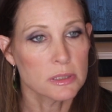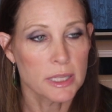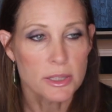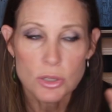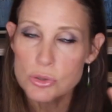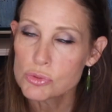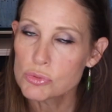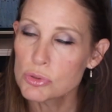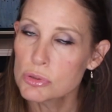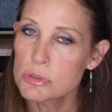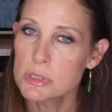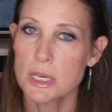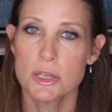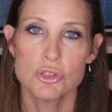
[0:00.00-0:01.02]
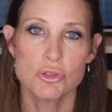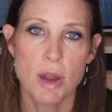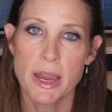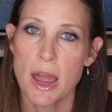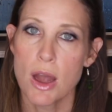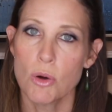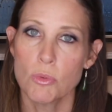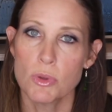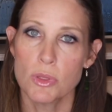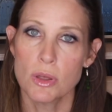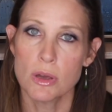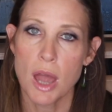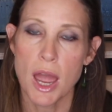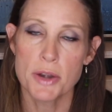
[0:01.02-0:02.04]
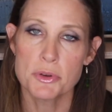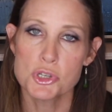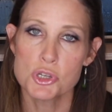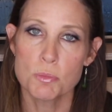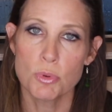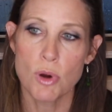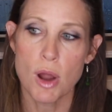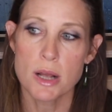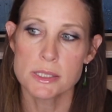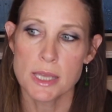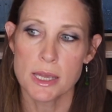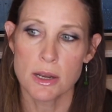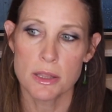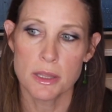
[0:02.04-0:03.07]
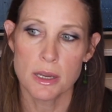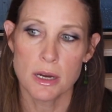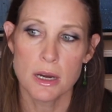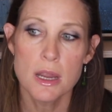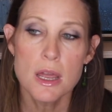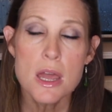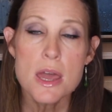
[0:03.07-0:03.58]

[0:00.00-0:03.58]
Let those roots kind of dry out with the hydrogen peroxide on there.